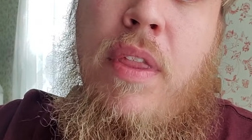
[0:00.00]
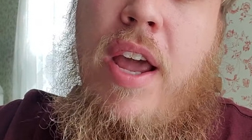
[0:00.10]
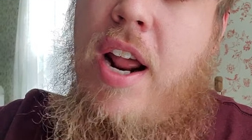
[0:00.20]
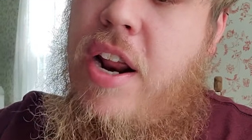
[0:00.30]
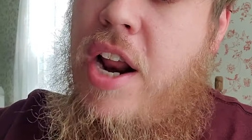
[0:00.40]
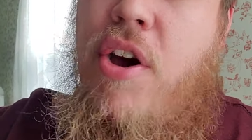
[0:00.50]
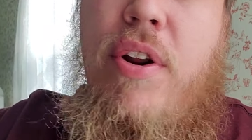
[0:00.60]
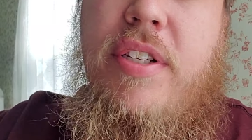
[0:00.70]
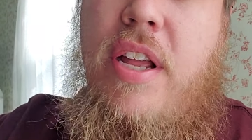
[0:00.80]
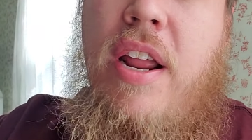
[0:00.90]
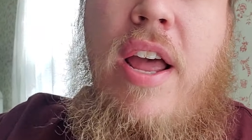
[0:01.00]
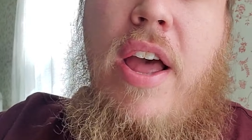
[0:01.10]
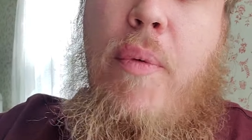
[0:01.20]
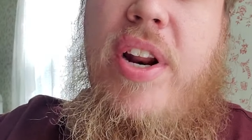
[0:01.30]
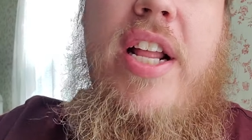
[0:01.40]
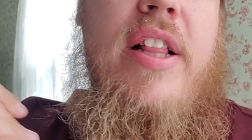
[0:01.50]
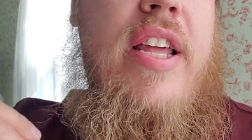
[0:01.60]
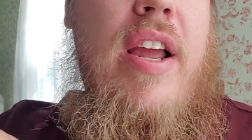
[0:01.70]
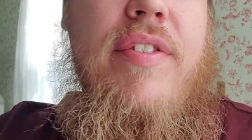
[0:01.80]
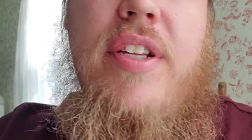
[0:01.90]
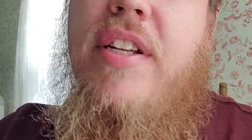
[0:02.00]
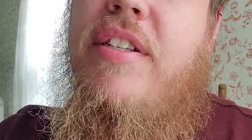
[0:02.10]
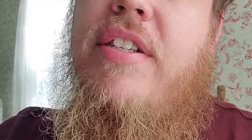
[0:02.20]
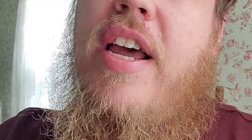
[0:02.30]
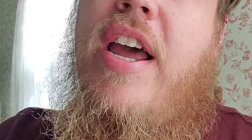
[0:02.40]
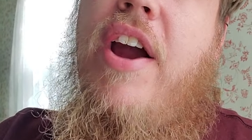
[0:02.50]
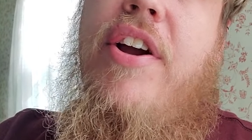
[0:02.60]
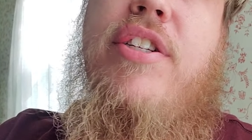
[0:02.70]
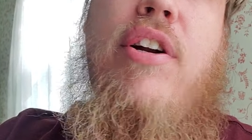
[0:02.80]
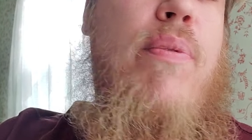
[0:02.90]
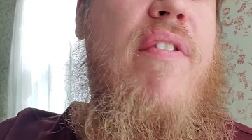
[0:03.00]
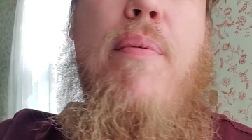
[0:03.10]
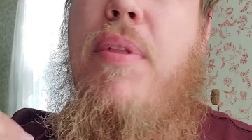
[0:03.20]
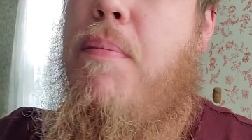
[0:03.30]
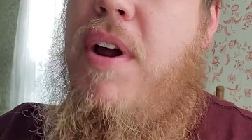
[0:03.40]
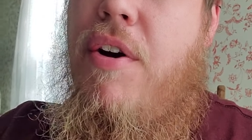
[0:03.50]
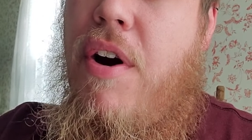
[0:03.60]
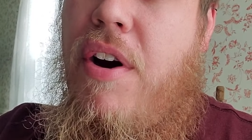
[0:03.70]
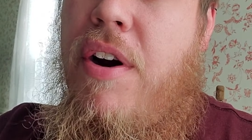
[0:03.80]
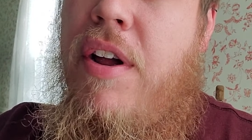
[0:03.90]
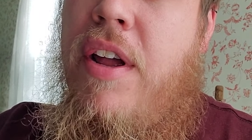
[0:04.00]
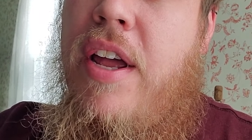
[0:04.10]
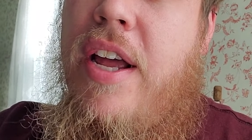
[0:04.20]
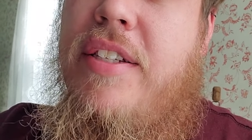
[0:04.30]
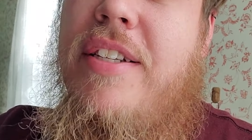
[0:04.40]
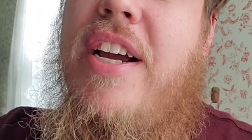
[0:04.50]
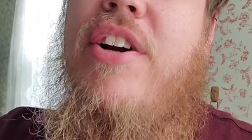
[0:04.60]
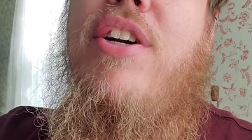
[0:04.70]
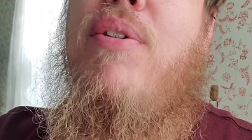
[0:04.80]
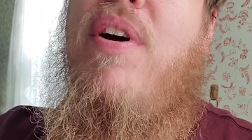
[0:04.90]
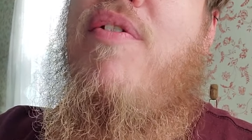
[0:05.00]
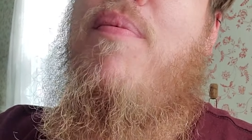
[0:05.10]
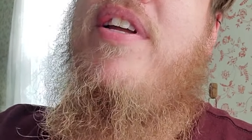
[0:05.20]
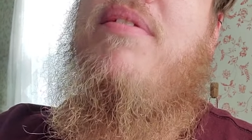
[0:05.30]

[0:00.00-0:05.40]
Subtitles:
And I noticed that when he leaves, it doesn't say Harry turned away from the mirror. It says Harry turned away from his